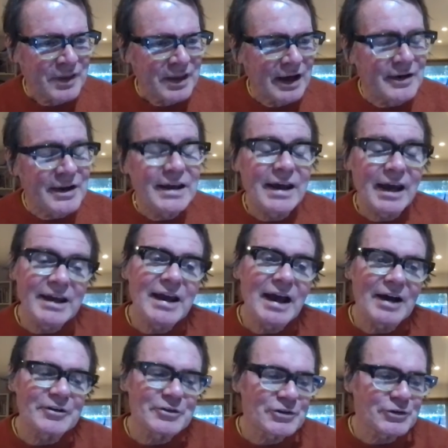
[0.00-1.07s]
And he
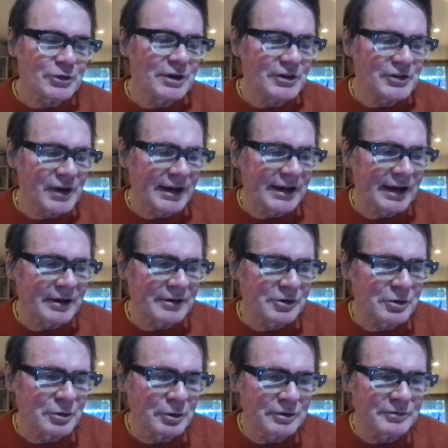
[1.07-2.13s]
has stuck his neck out and
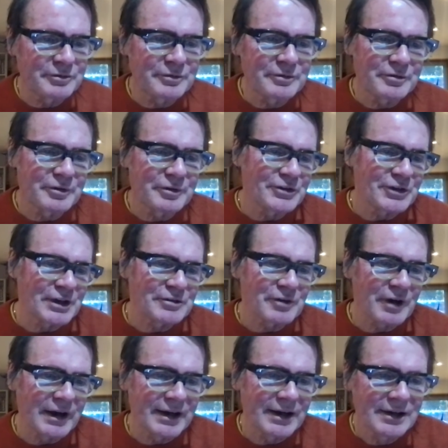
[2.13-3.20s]
called for a
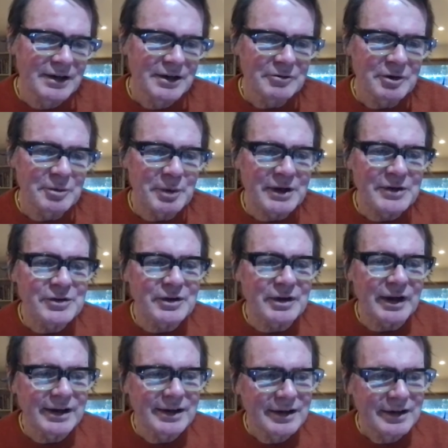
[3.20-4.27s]
ceasefire repeatedly,